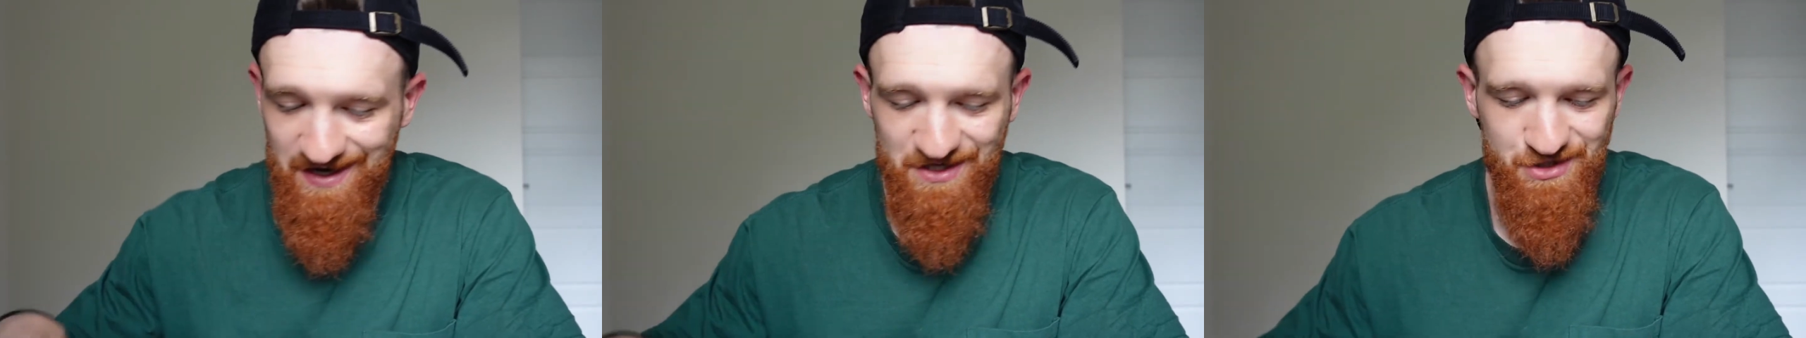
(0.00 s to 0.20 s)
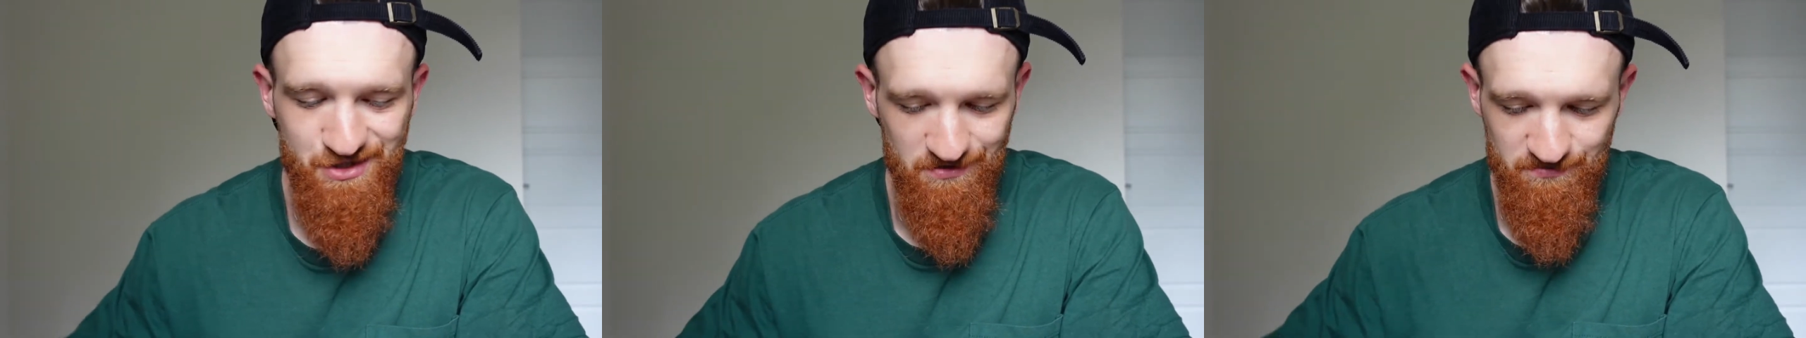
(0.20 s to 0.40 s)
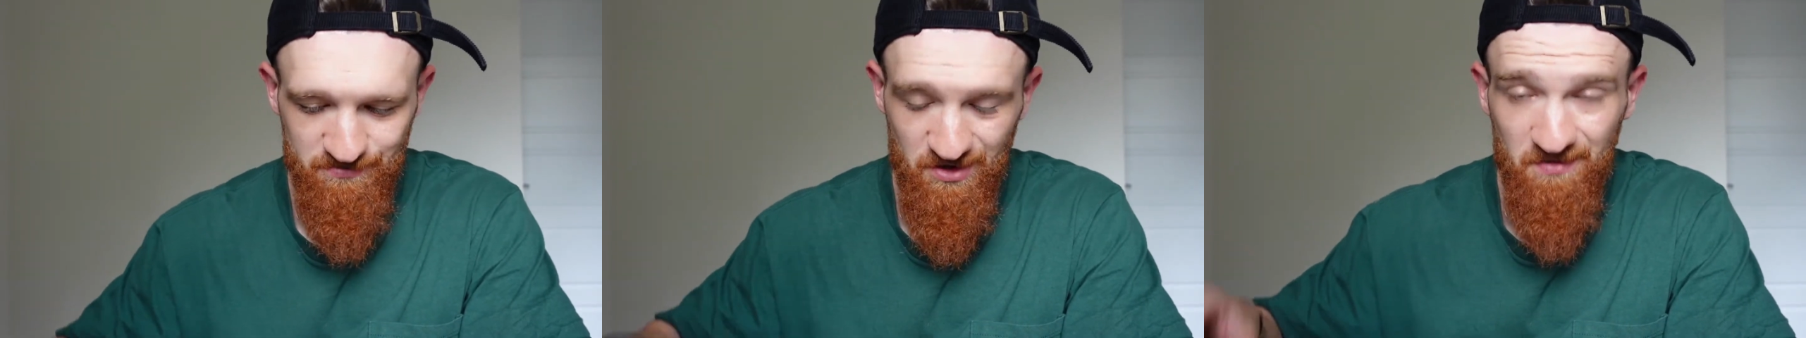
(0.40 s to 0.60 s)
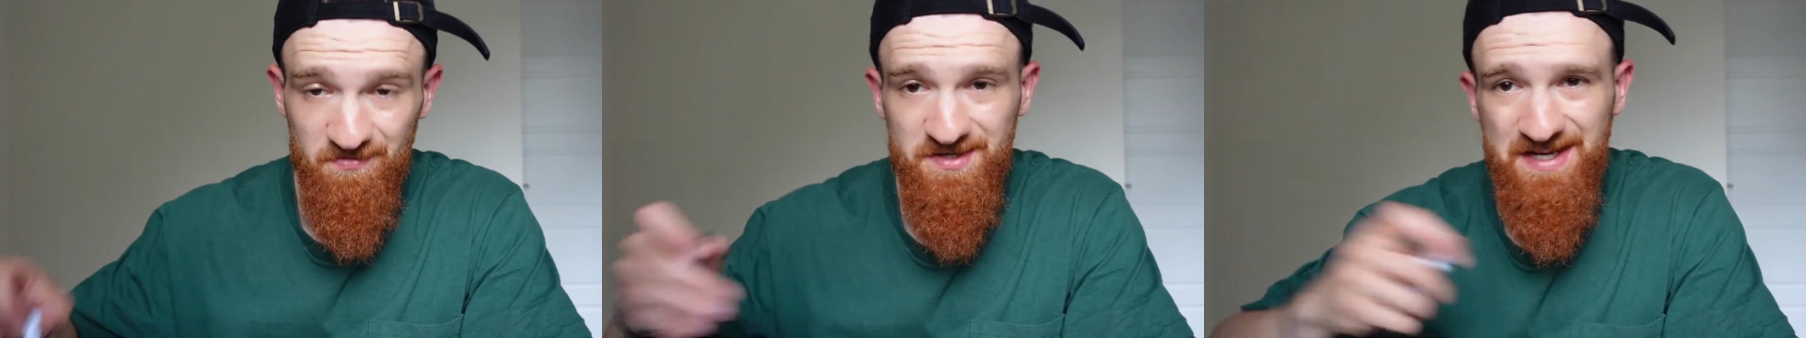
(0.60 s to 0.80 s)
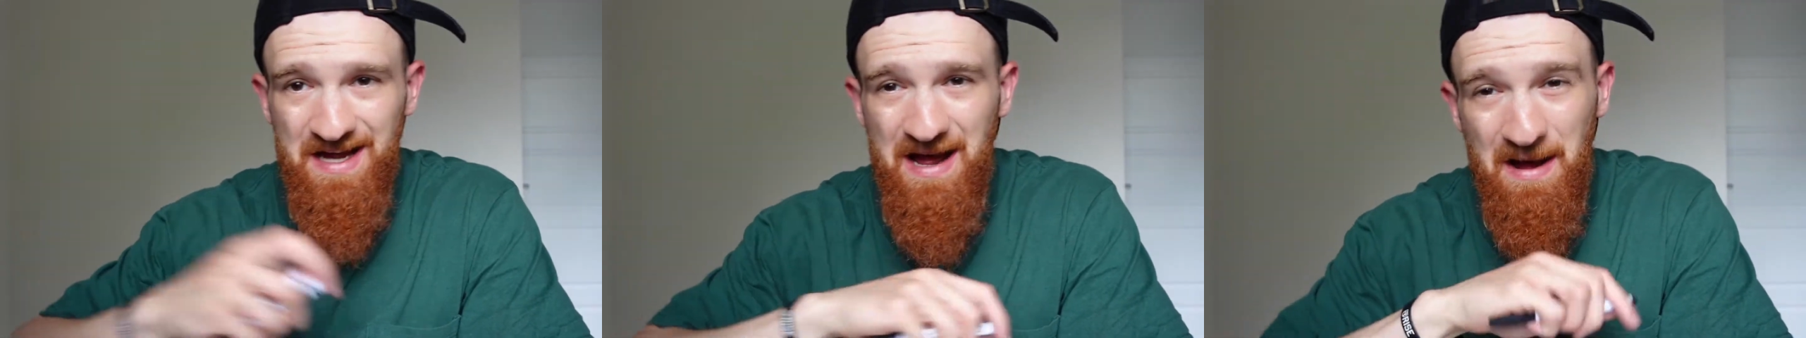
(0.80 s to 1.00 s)
Jim
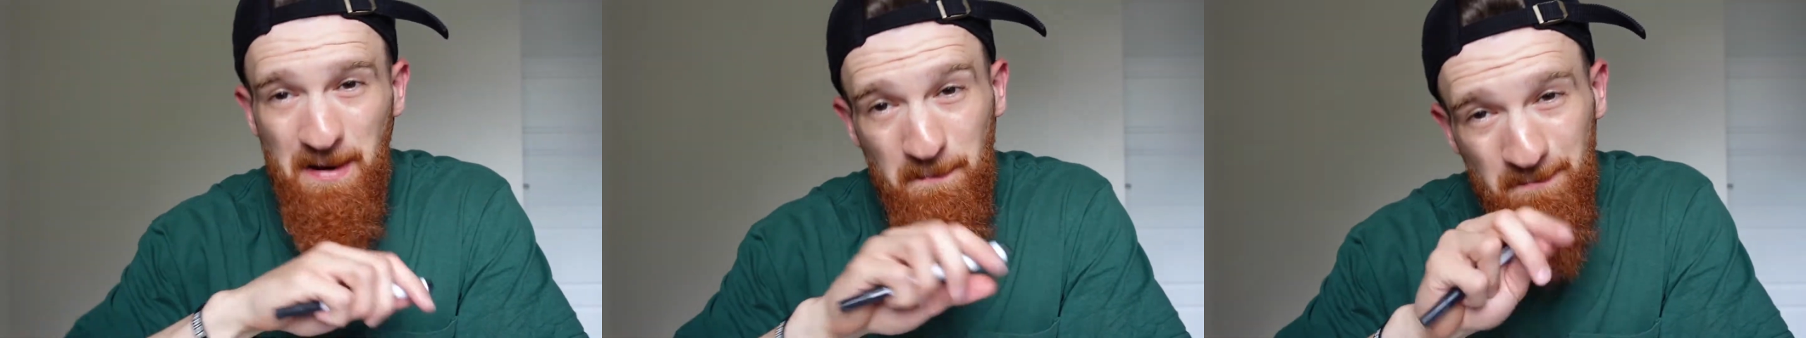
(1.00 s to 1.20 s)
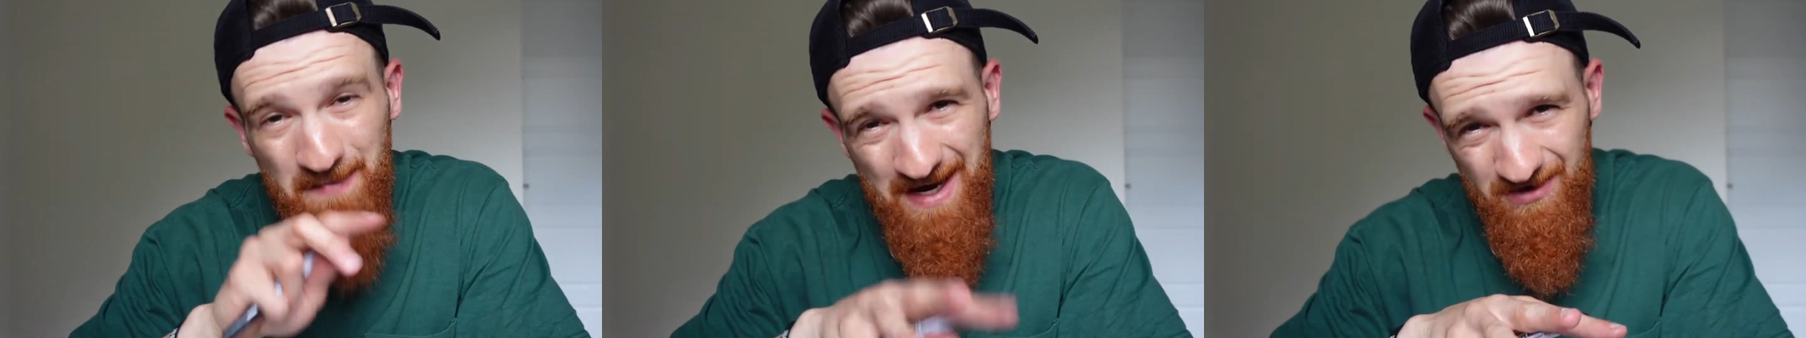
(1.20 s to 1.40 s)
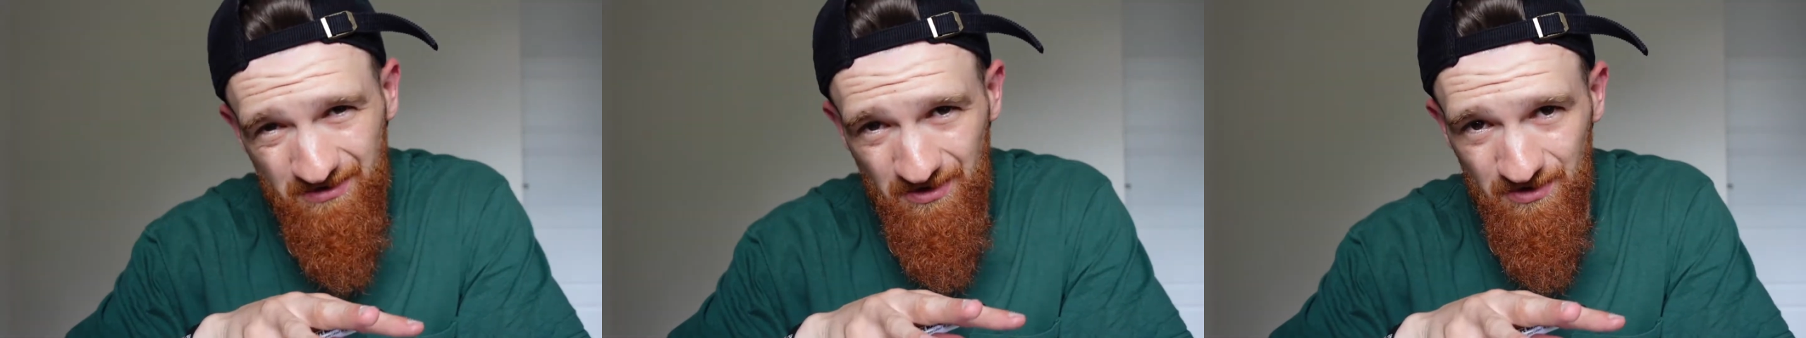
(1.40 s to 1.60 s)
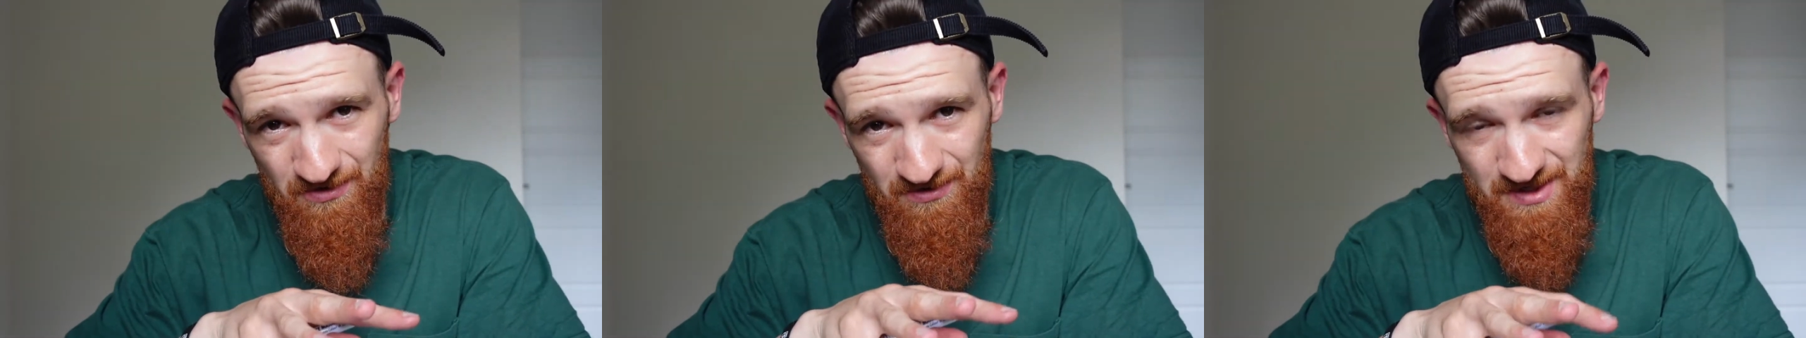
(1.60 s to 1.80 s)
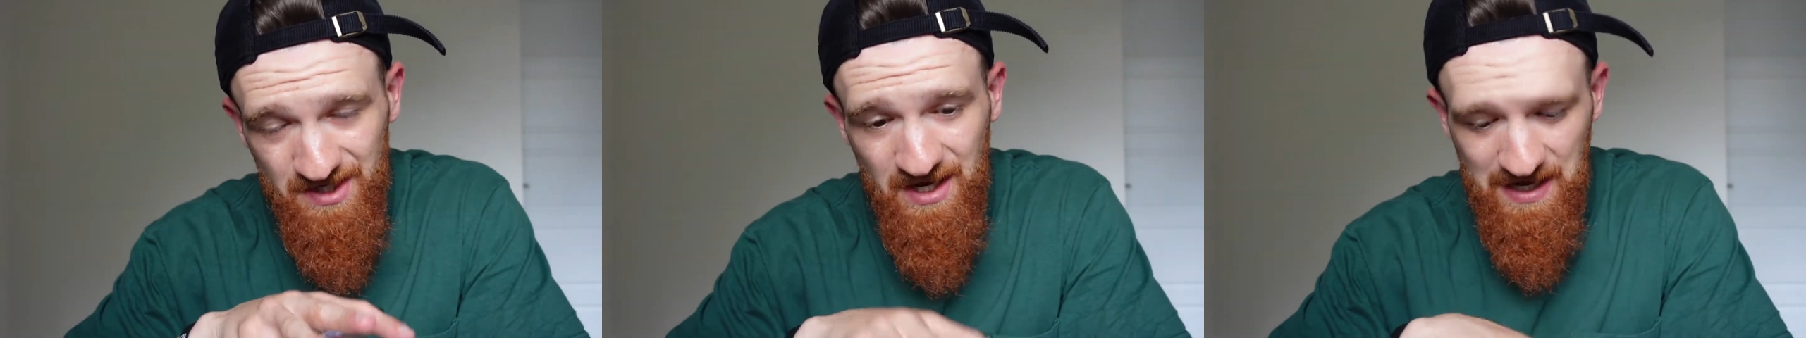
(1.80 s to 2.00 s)
Bob's macros?